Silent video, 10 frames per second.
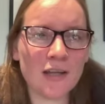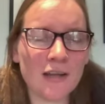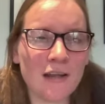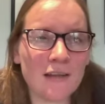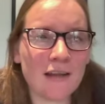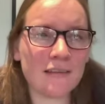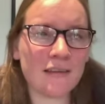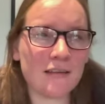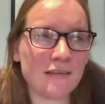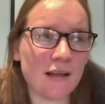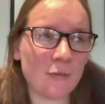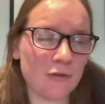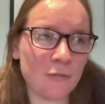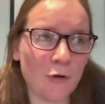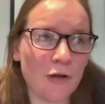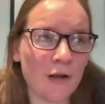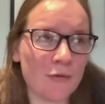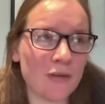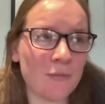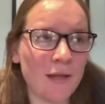And that was the point I
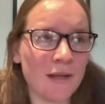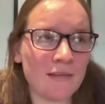was going to make